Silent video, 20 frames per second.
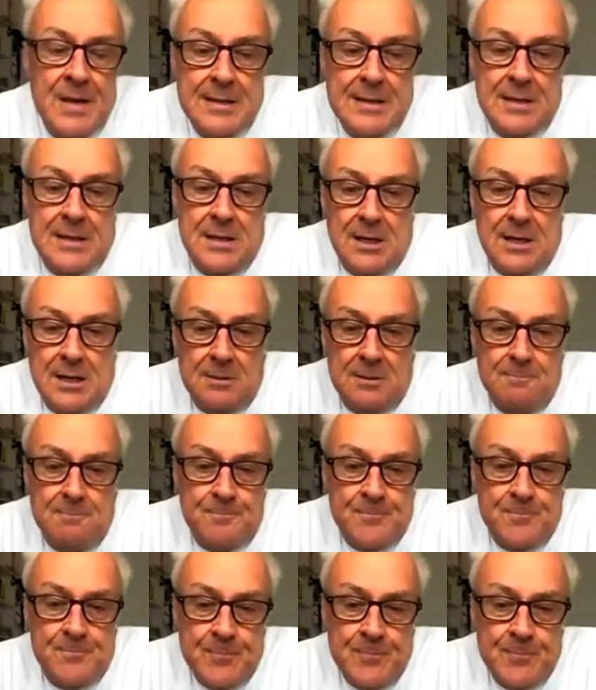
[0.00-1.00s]

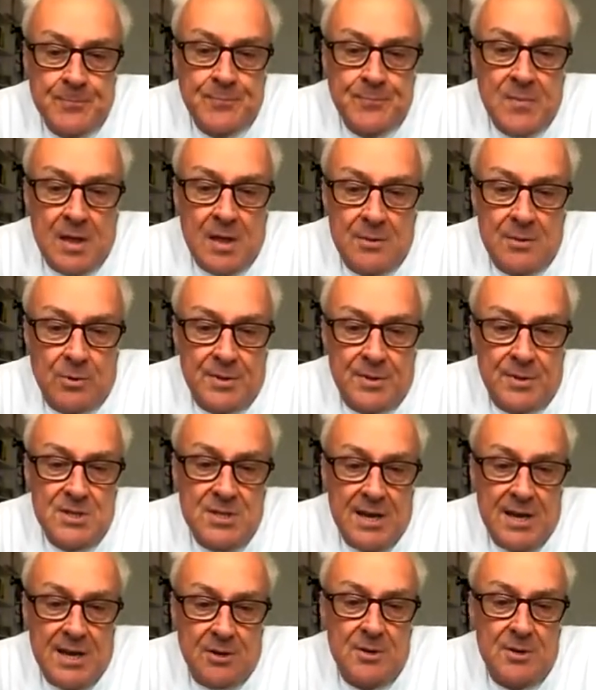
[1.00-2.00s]
What these
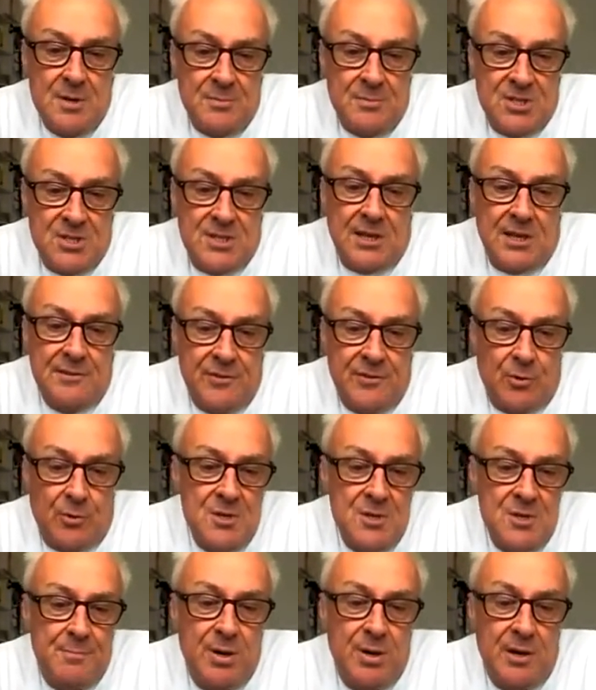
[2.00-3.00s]
acronyms stand for
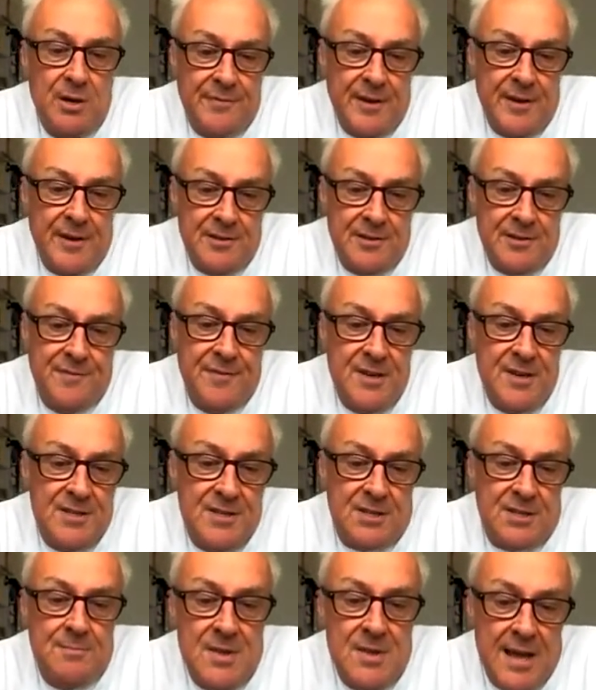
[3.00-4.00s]
is perfect fit,
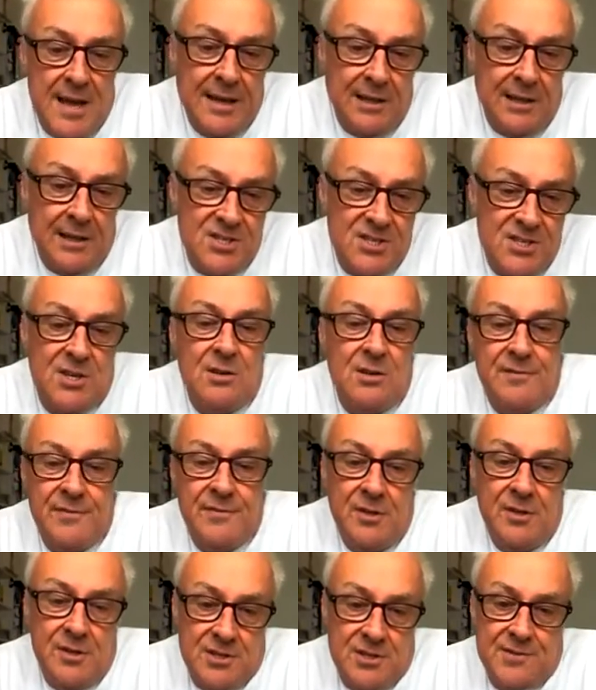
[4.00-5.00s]
else,
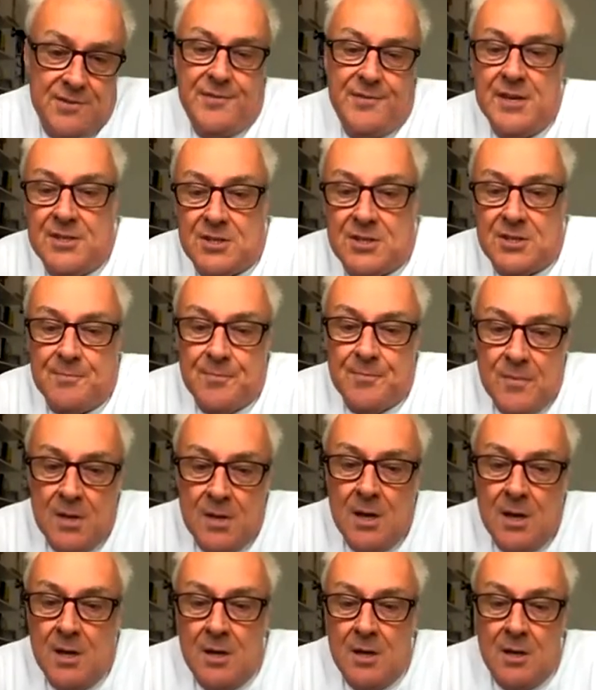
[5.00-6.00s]
first fit.
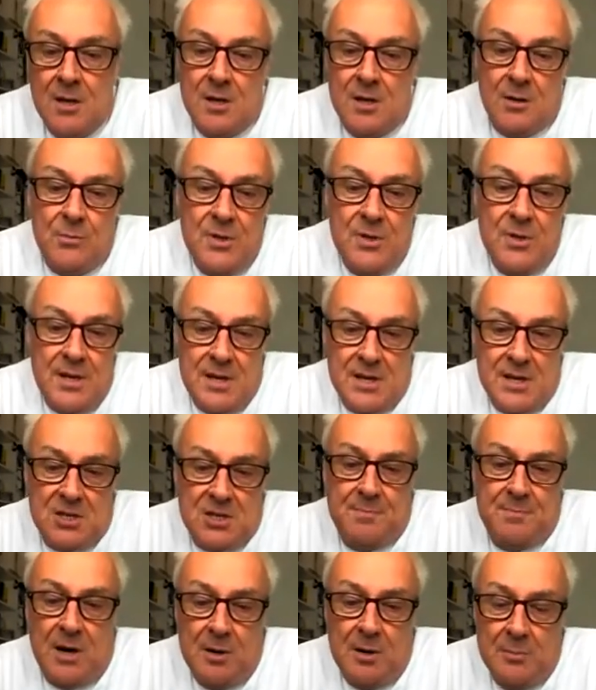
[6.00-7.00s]
We did
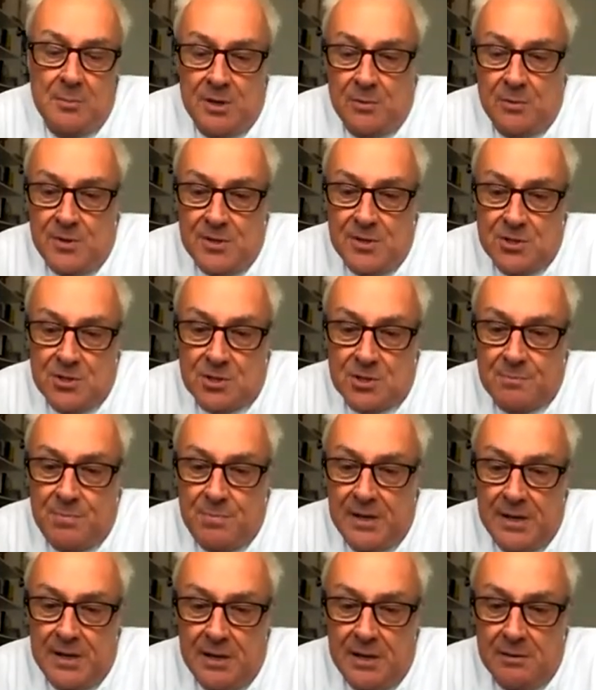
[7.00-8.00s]
experiment with just
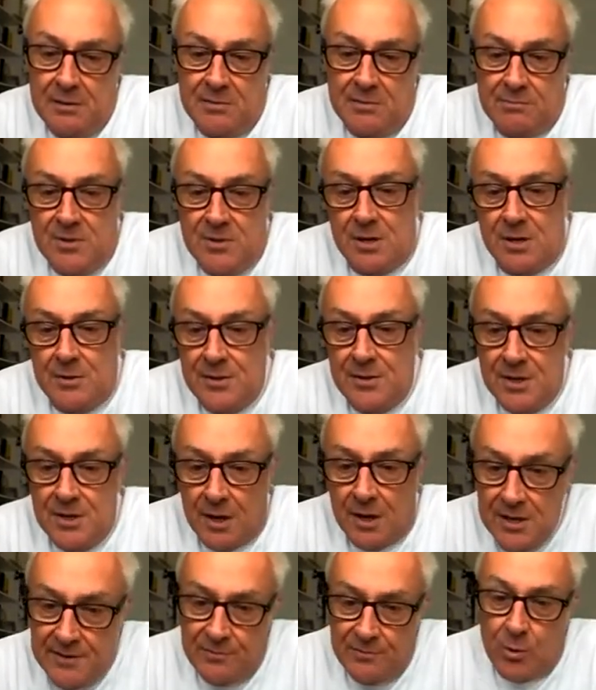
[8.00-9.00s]
picking, you know, the
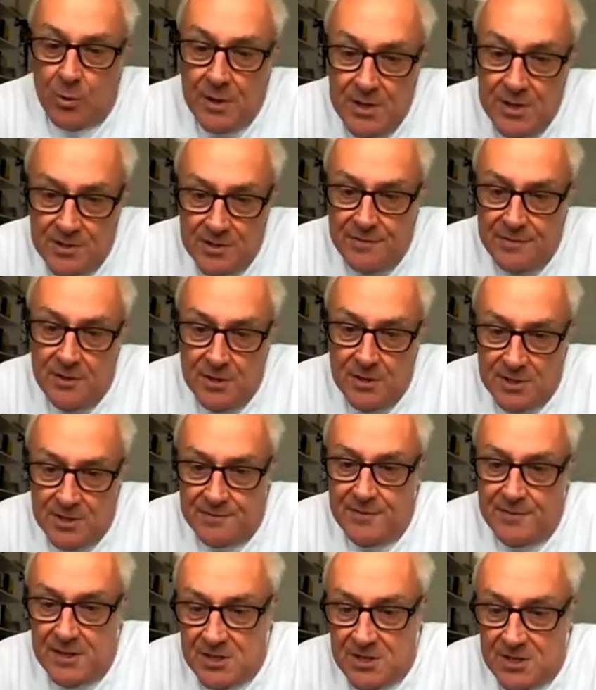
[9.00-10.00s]
naive one is the first
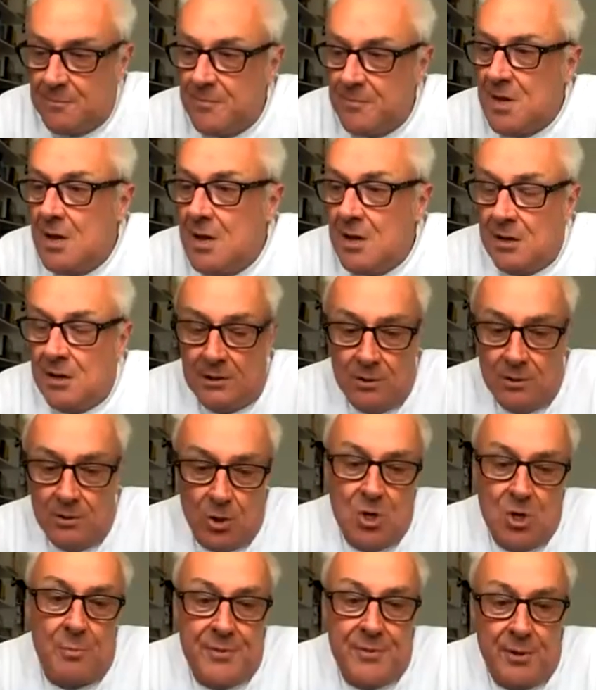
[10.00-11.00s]
fit. Look
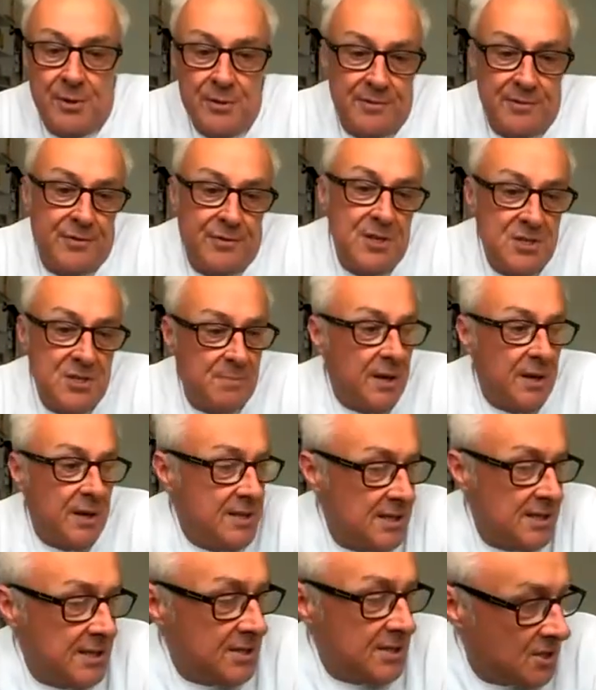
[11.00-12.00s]
up through the free
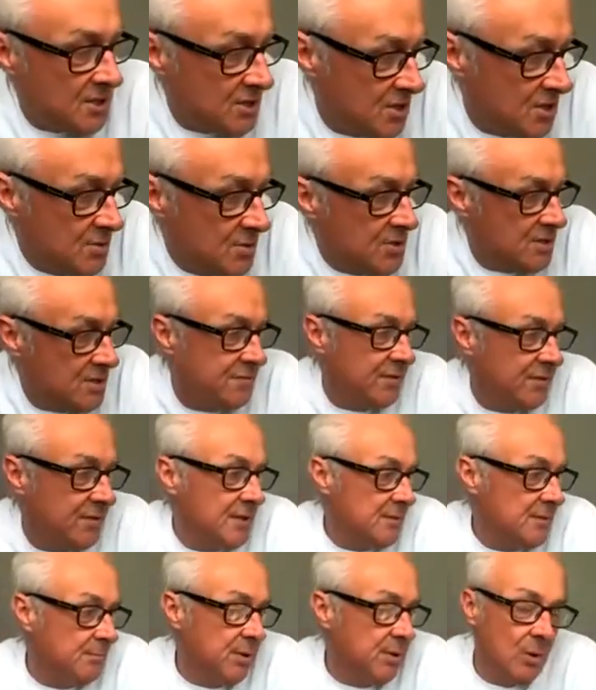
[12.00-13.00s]
space list. As soon as you find
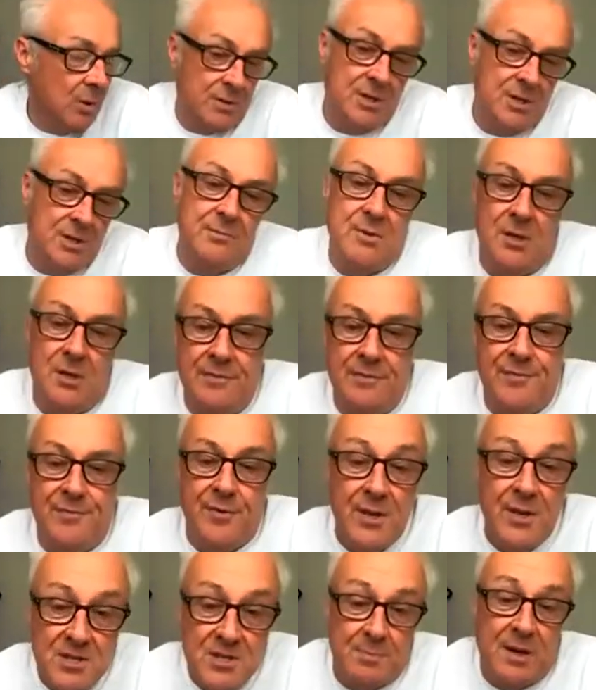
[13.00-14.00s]
a block of
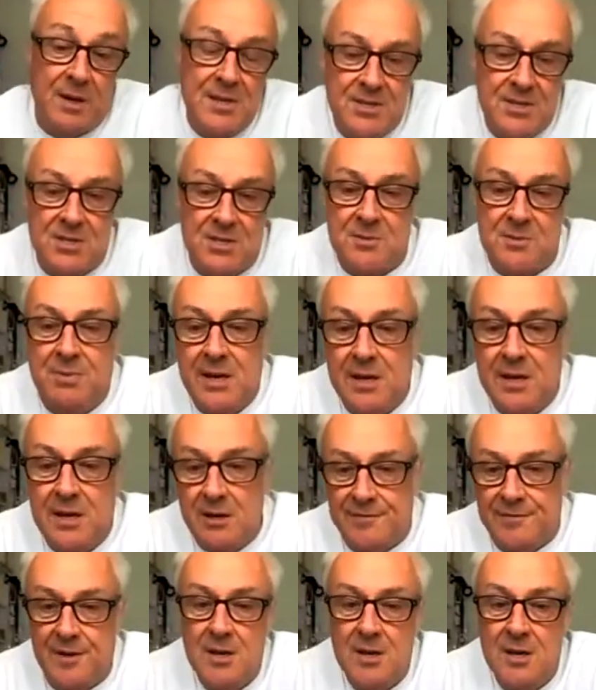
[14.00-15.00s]
free space that's big
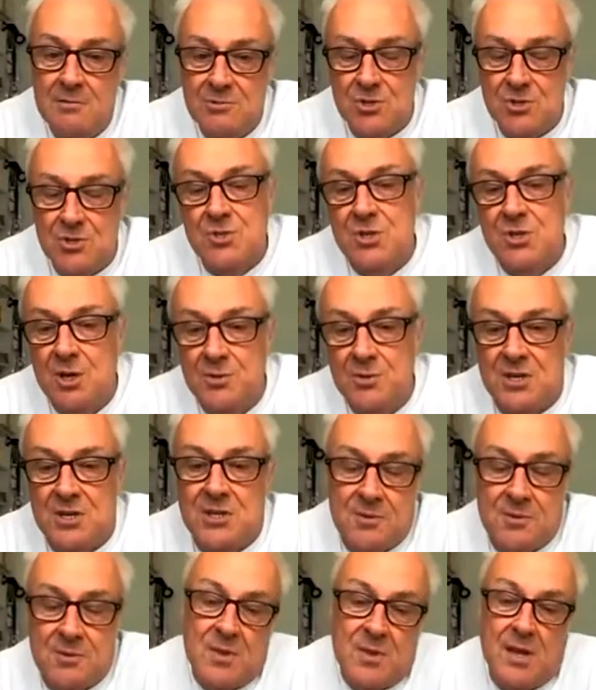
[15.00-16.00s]
enough, just use
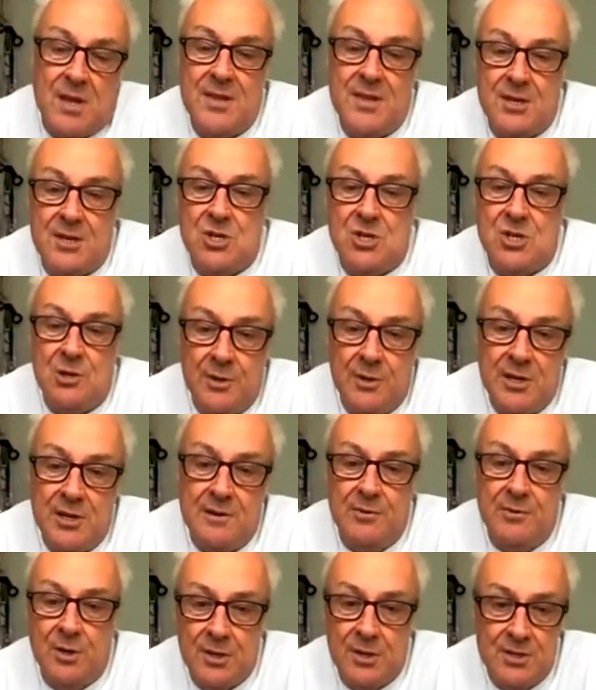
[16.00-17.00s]
it. And that generally gives
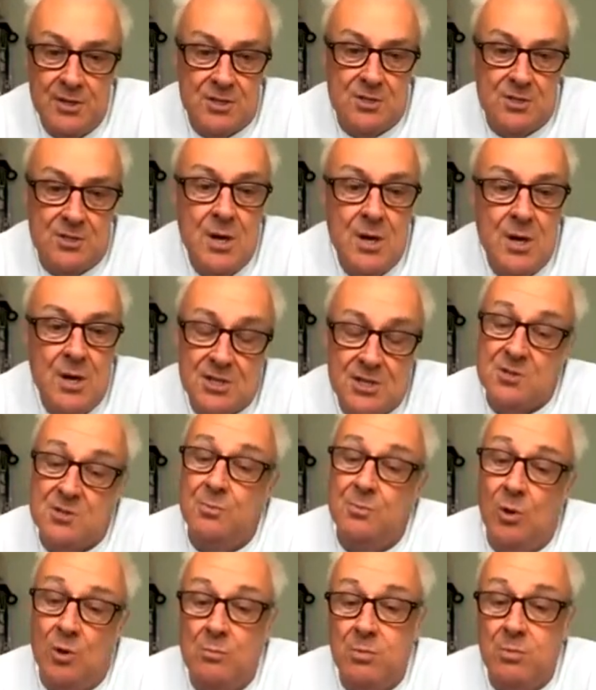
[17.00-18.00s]
rise to a
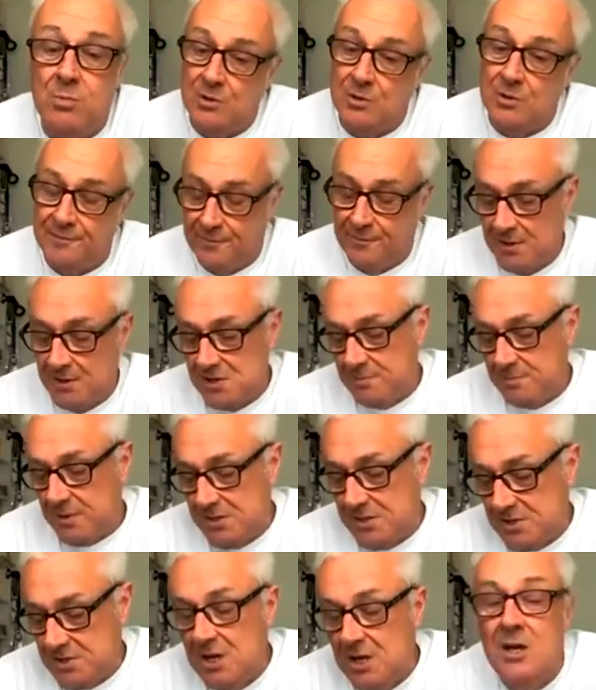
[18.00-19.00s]
smaller block of free
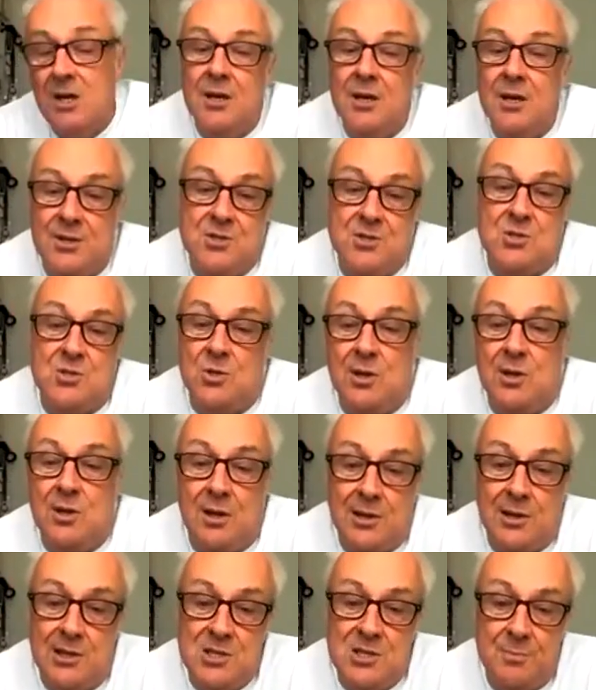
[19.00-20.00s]
space because it's
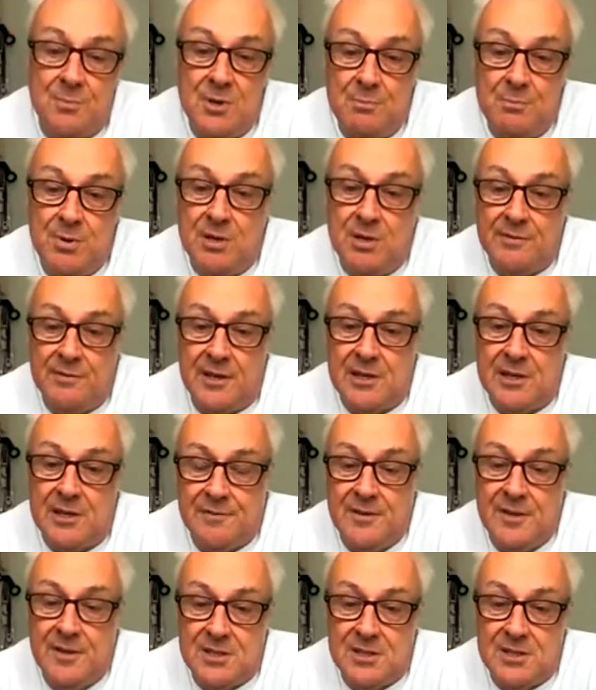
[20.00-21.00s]
unlikely to be a perfect fit.